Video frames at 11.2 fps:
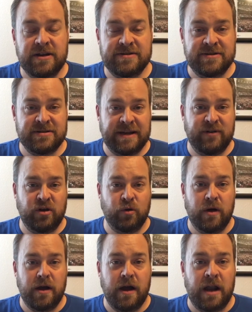So this gives
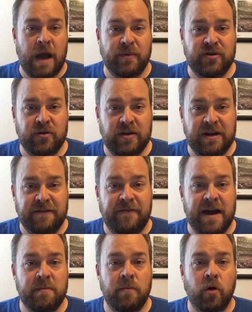you an opportunity to
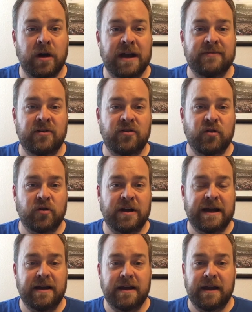find more inventory,